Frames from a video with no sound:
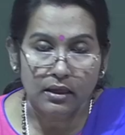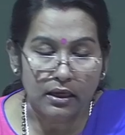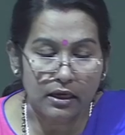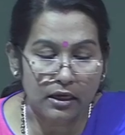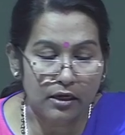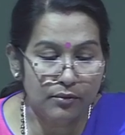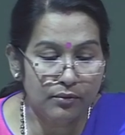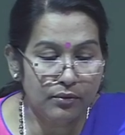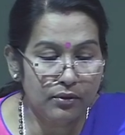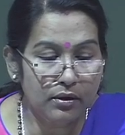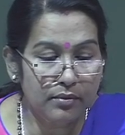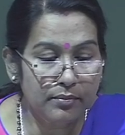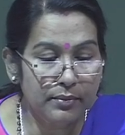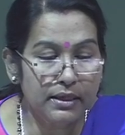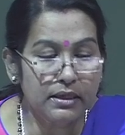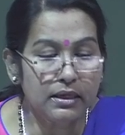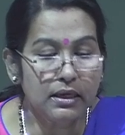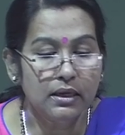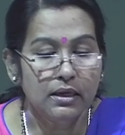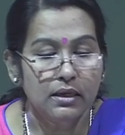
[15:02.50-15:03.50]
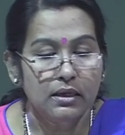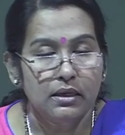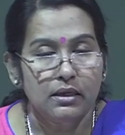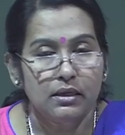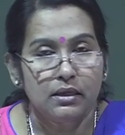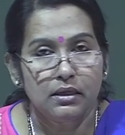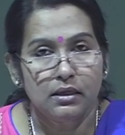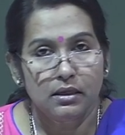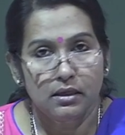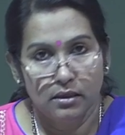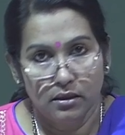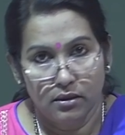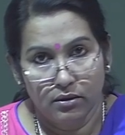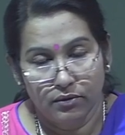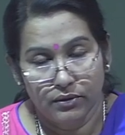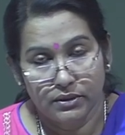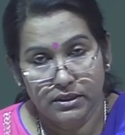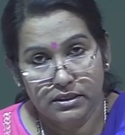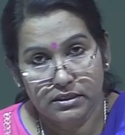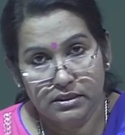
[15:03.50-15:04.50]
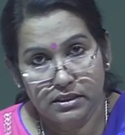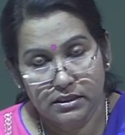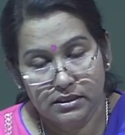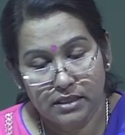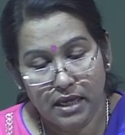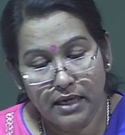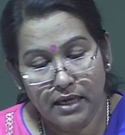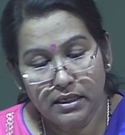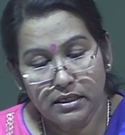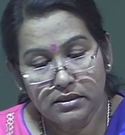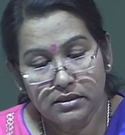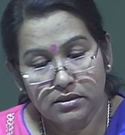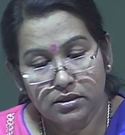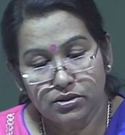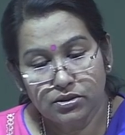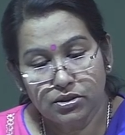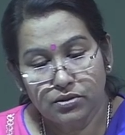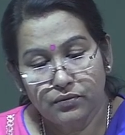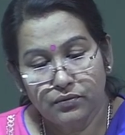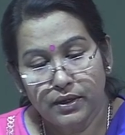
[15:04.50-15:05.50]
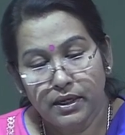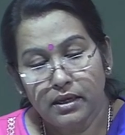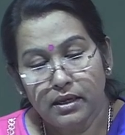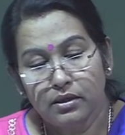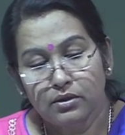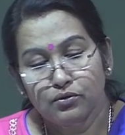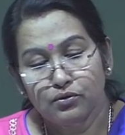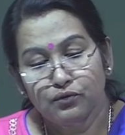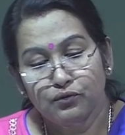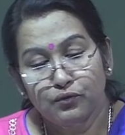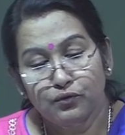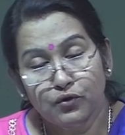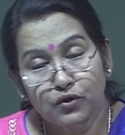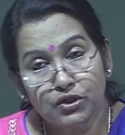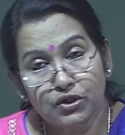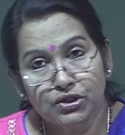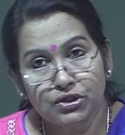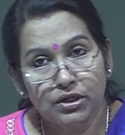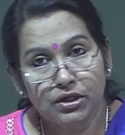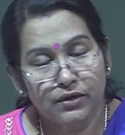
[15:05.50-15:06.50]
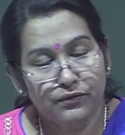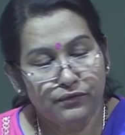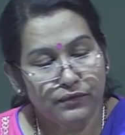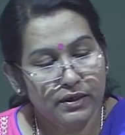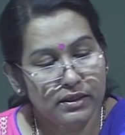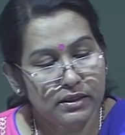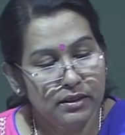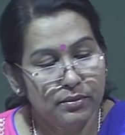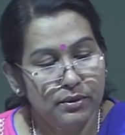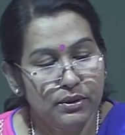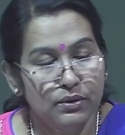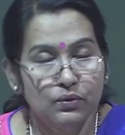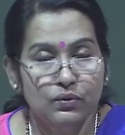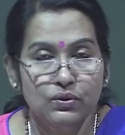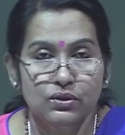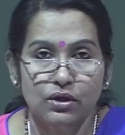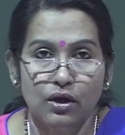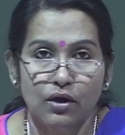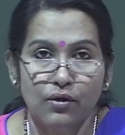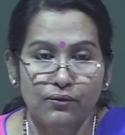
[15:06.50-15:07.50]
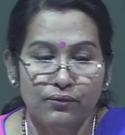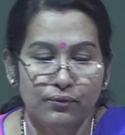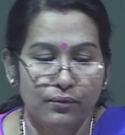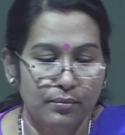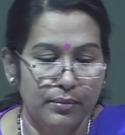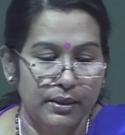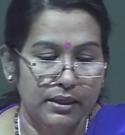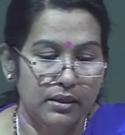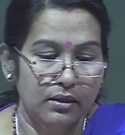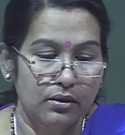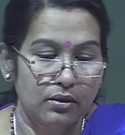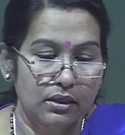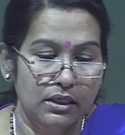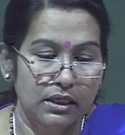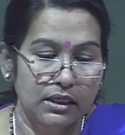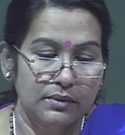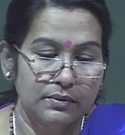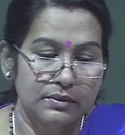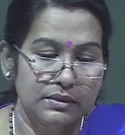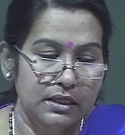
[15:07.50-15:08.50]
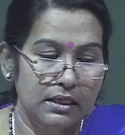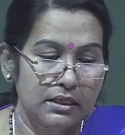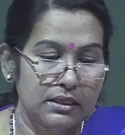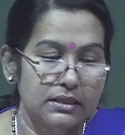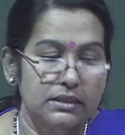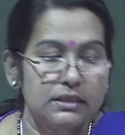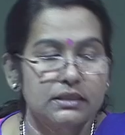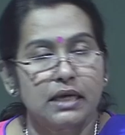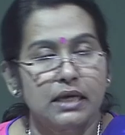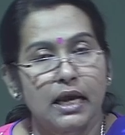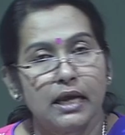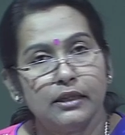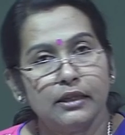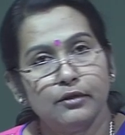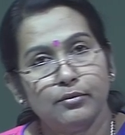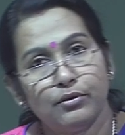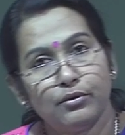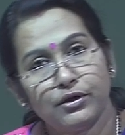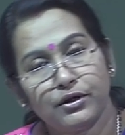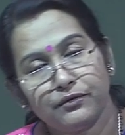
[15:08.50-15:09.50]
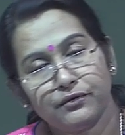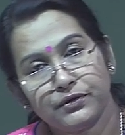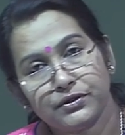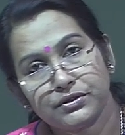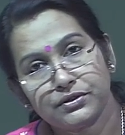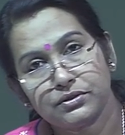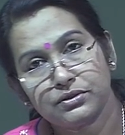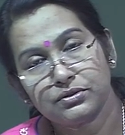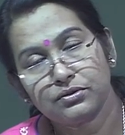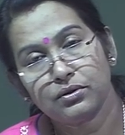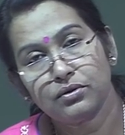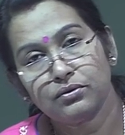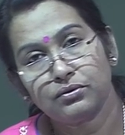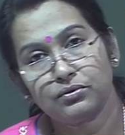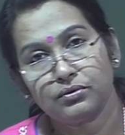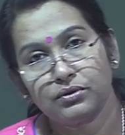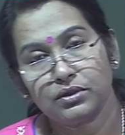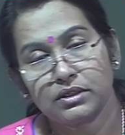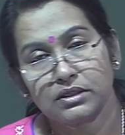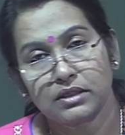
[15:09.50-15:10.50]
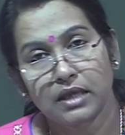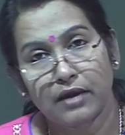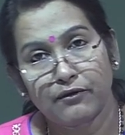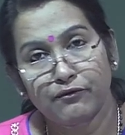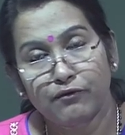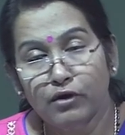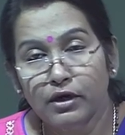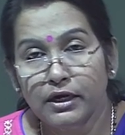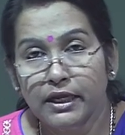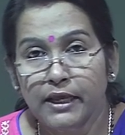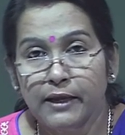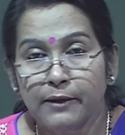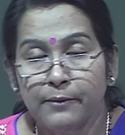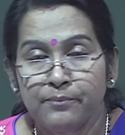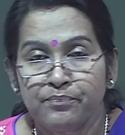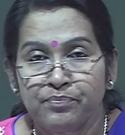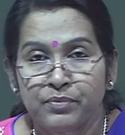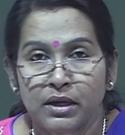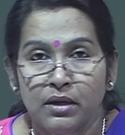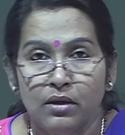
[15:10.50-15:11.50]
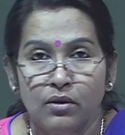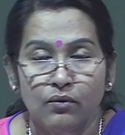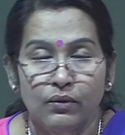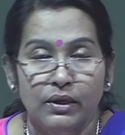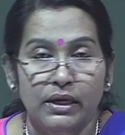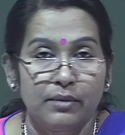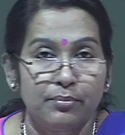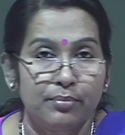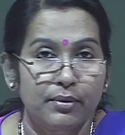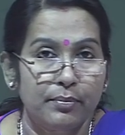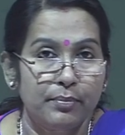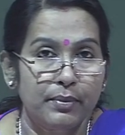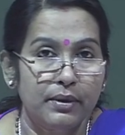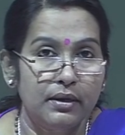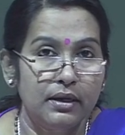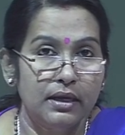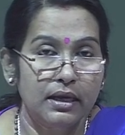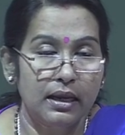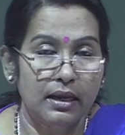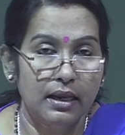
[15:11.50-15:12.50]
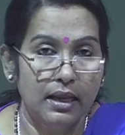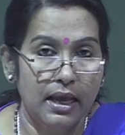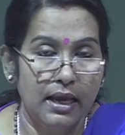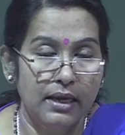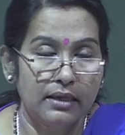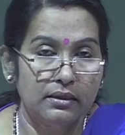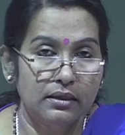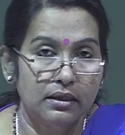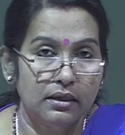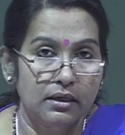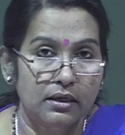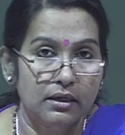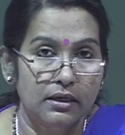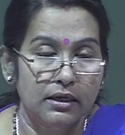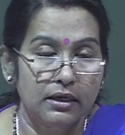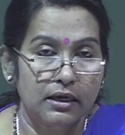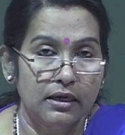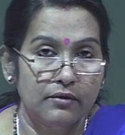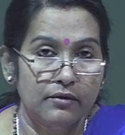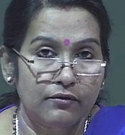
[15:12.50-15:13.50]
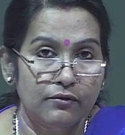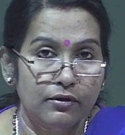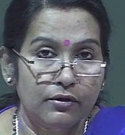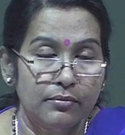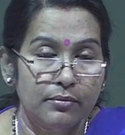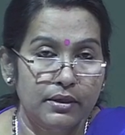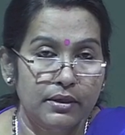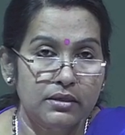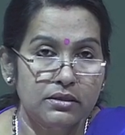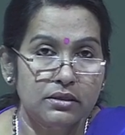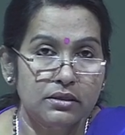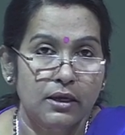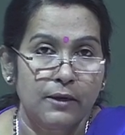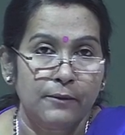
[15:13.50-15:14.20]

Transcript: environment, which is designed in such a way to foster effective use of metacognitive strategies and the motivation. So, through the scaffolding we can properly align the learning environments,